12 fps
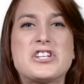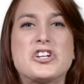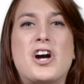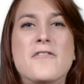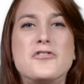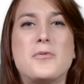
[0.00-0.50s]

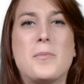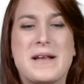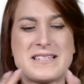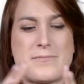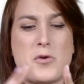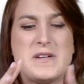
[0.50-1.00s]
uncomfortable
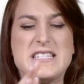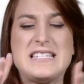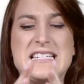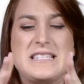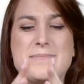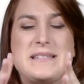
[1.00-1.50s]
because I'm always
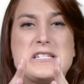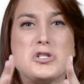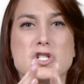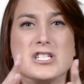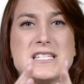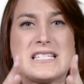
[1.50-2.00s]
in the
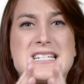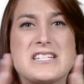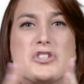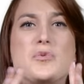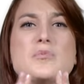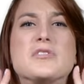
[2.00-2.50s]
middle. It's
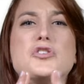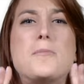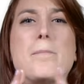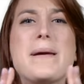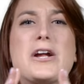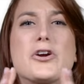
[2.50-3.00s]
like, don't
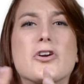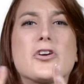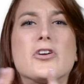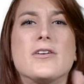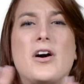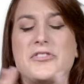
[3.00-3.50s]
bicker.
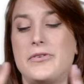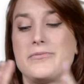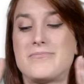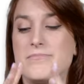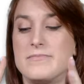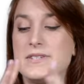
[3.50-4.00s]
Also,
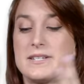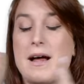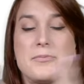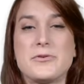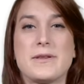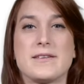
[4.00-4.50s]

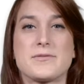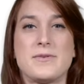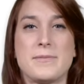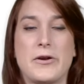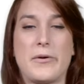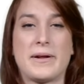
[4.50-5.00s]
stop doing this.
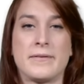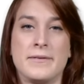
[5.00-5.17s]
What am I doing?